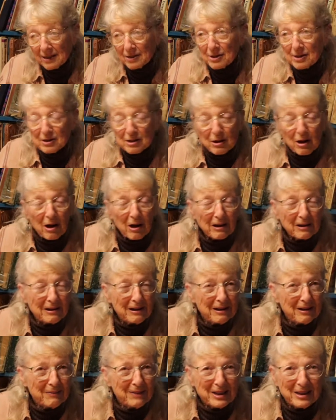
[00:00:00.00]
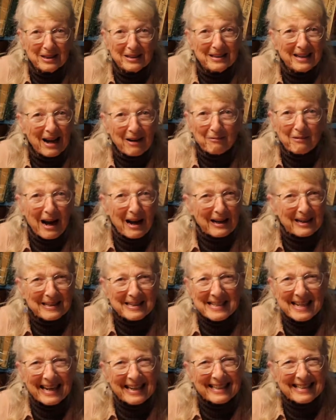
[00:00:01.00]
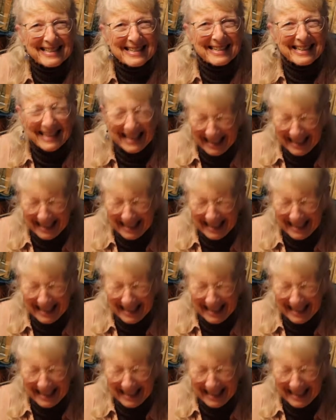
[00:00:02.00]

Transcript: inches long. I mean, not rocket science,